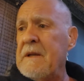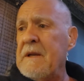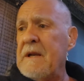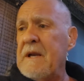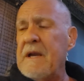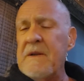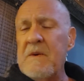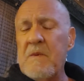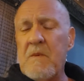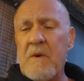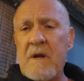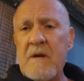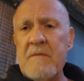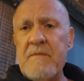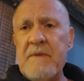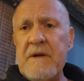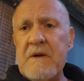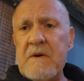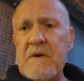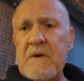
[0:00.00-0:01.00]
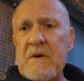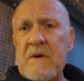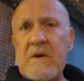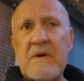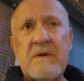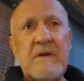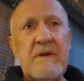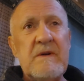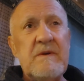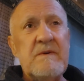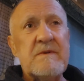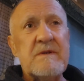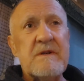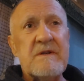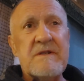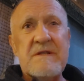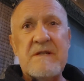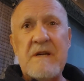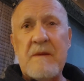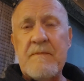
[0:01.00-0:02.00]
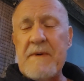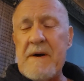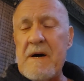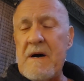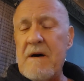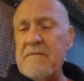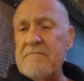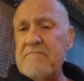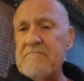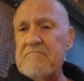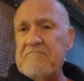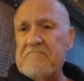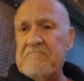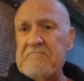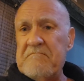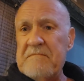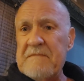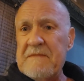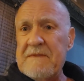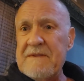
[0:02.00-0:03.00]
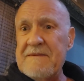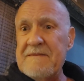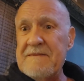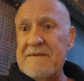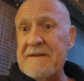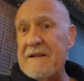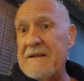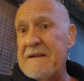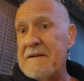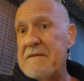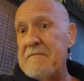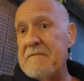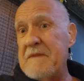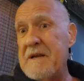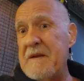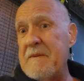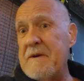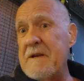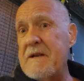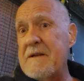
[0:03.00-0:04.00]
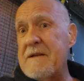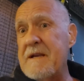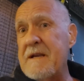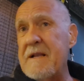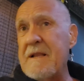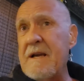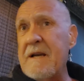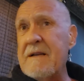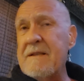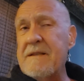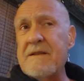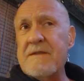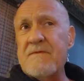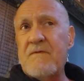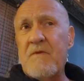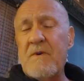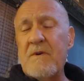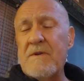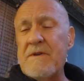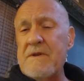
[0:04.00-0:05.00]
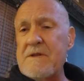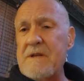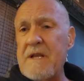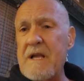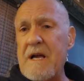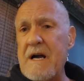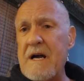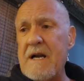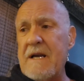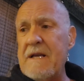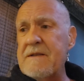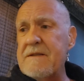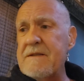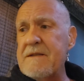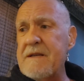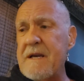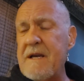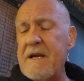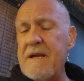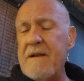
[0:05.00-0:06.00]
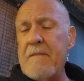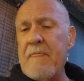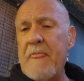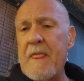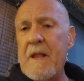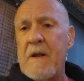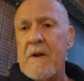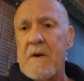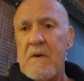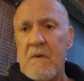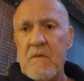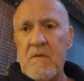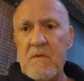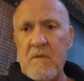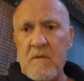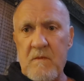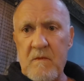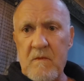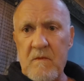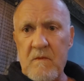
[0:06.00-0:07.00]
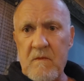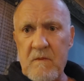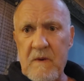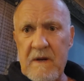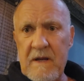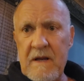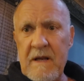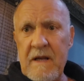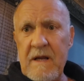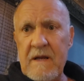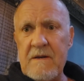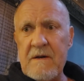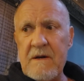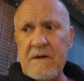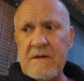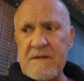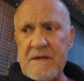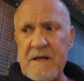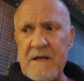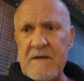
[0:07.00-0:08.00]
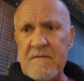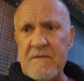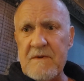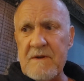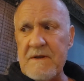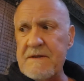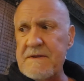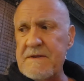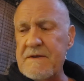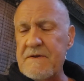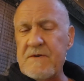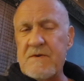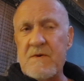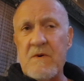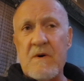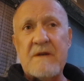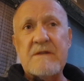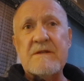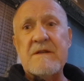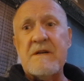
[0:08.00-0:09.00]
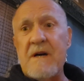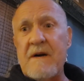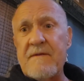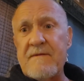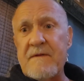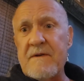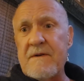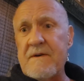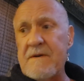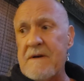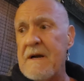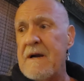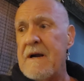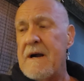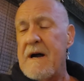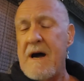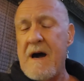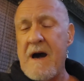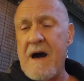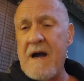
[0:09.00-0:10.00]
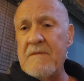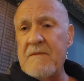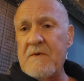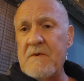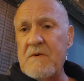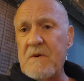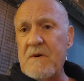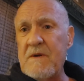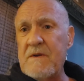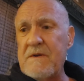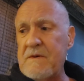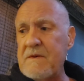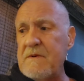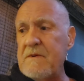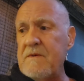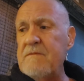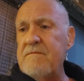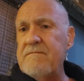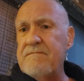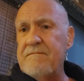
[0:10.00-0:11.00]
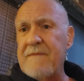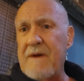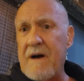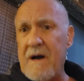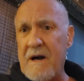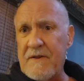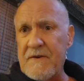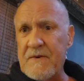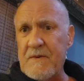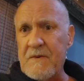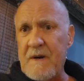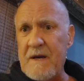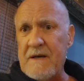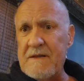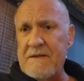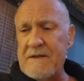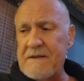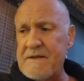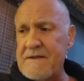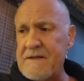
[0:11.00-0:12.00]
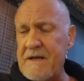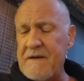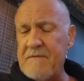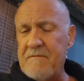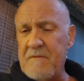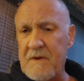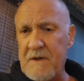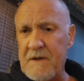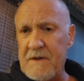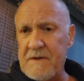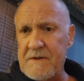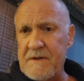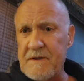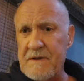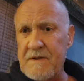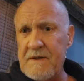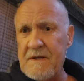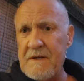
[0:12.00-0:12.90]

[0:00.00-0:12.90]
and you want to be heard, you just step out, maybe on a day like this 4th of July, and say, we need our state militias. Or as governor, I'm going to authorize a state militia.